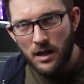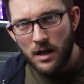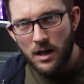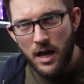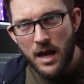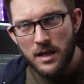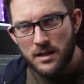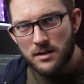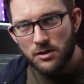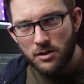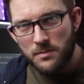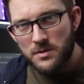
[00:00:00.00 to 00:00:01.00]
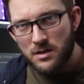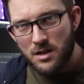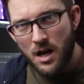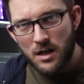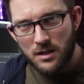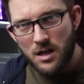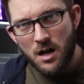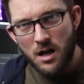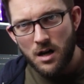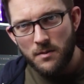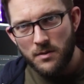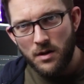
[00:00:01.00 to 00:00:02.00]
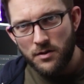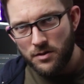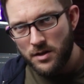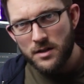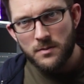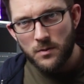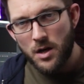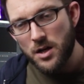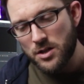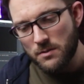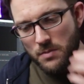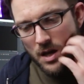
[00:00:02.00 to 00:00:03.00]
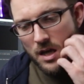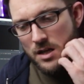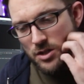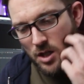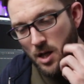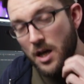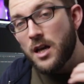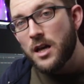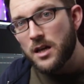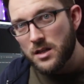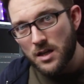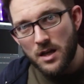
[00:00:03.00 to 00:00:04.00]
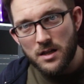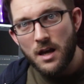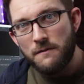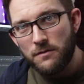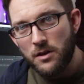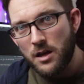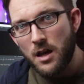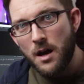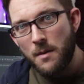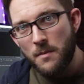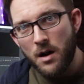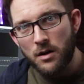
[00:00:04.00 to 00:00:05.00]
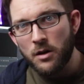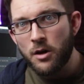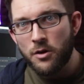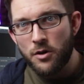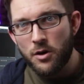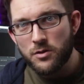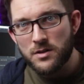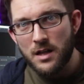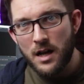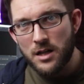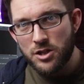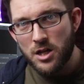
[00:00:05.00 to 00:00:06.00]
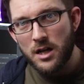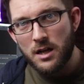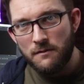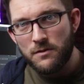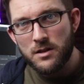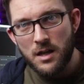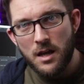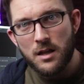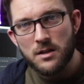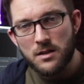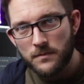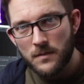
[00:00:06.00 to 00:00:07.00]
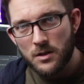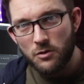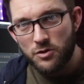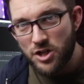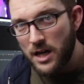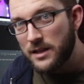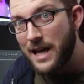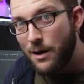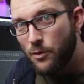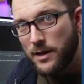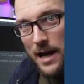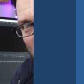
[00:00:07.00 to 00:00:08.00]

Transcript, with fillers: uh, aescripts.com, on their inspiration page, is definitely among those that I check every day. So check that one